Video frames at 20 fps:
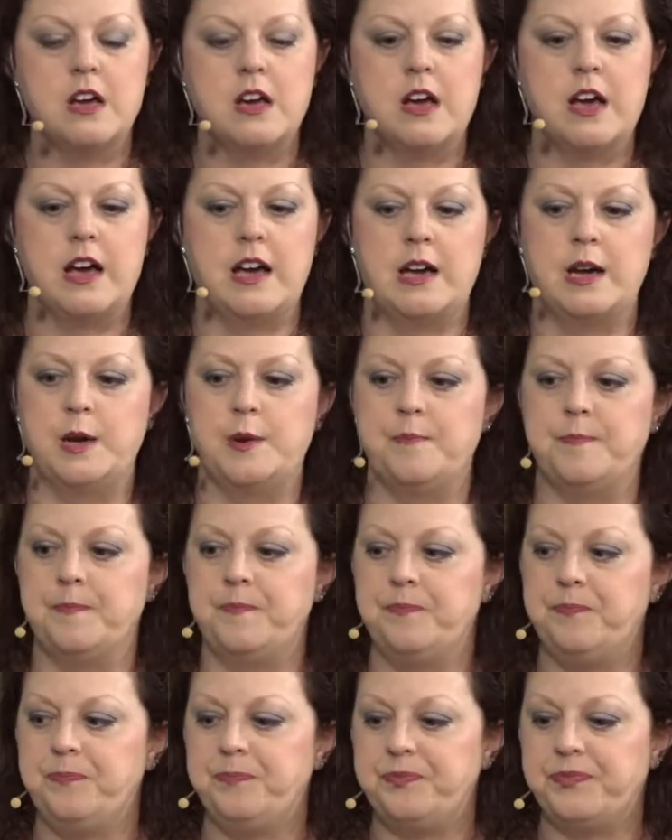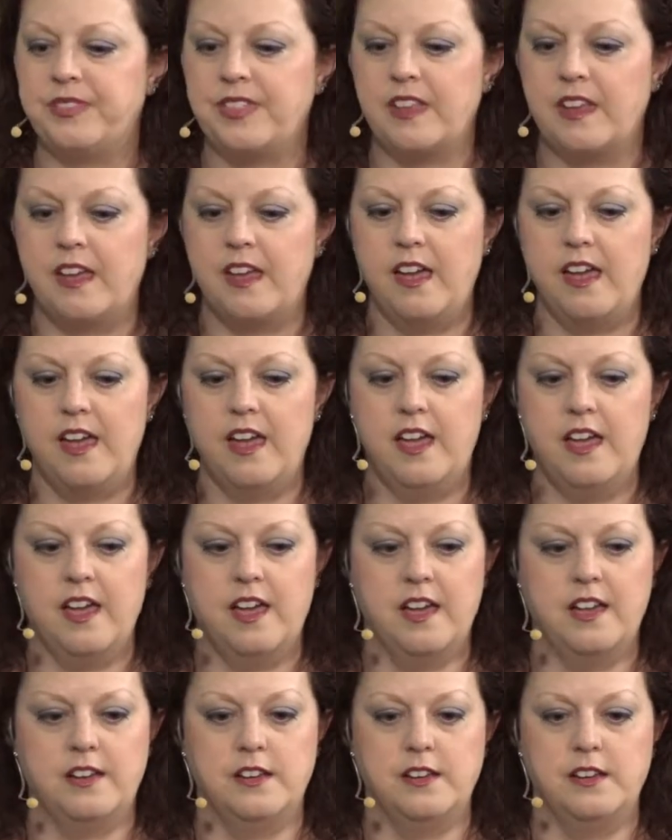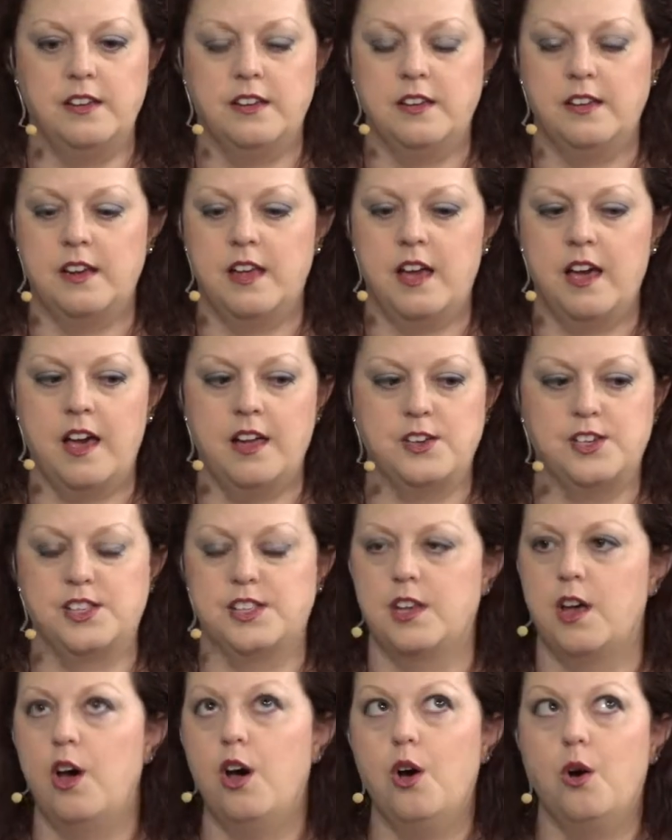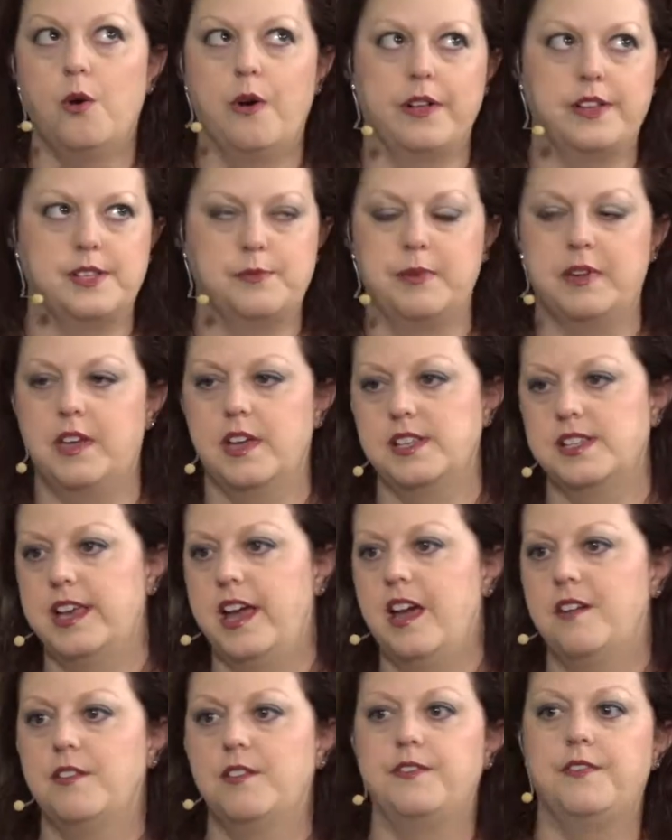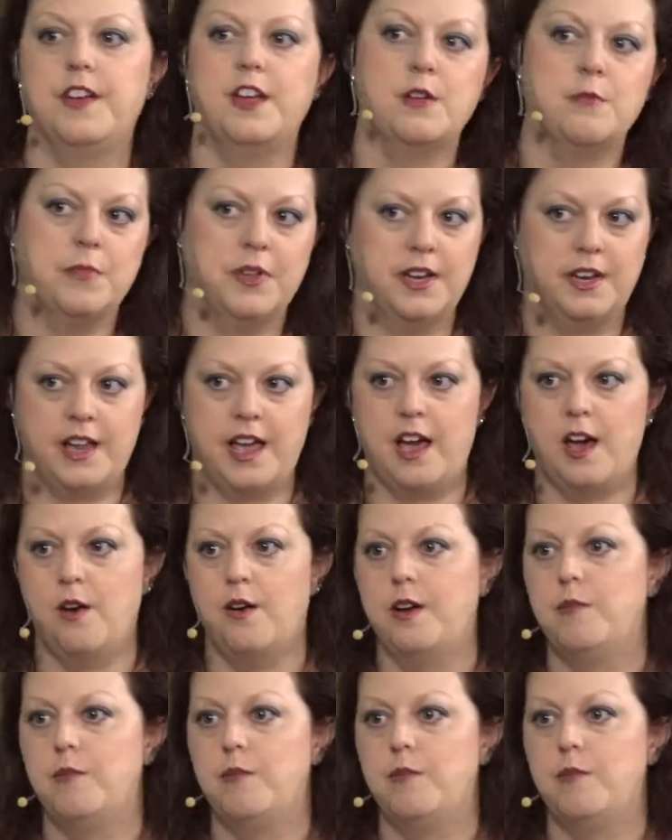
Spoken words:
And I just thought, oh, it's because I have a family now.